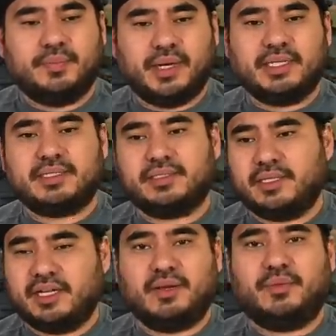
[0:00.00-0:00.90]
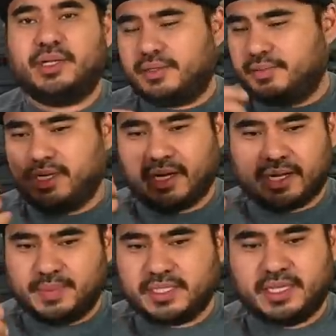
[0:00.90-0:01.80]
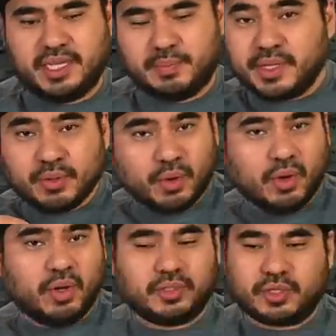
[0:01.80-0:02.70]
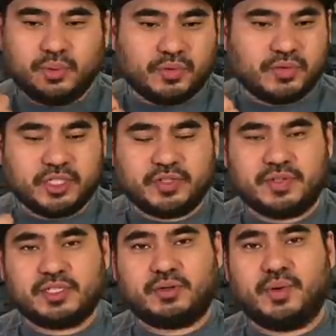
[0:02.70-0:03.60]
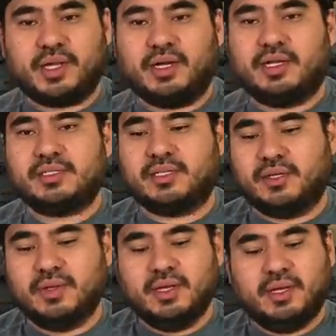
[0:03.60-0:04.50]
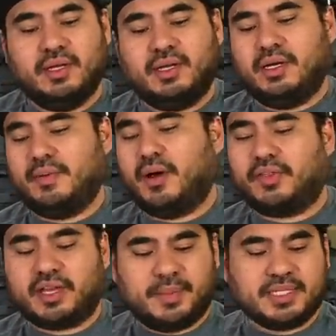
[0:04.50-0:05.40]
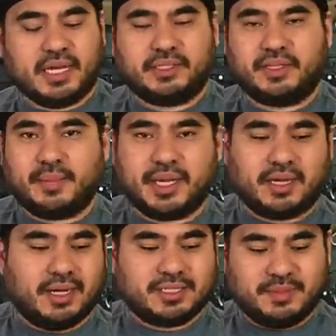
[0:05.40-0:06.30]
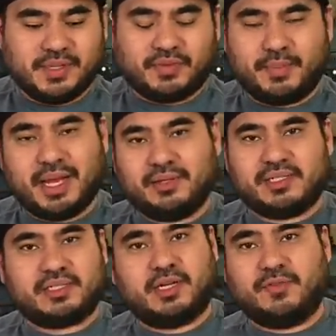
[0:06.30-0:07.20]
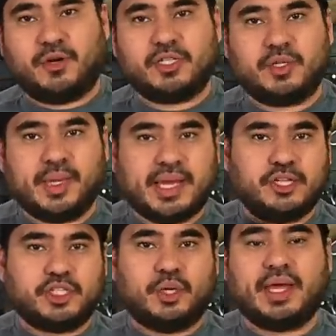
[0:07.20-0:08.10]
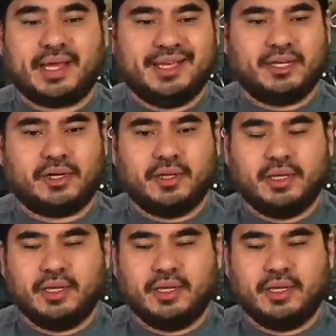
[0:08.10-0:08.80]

But you're not, when you're, you're not going to be seeing B-roll or cool footage of us throwing it on. So um, all the companies out there that make awesome different mounts, unfortunately, we can't show that here.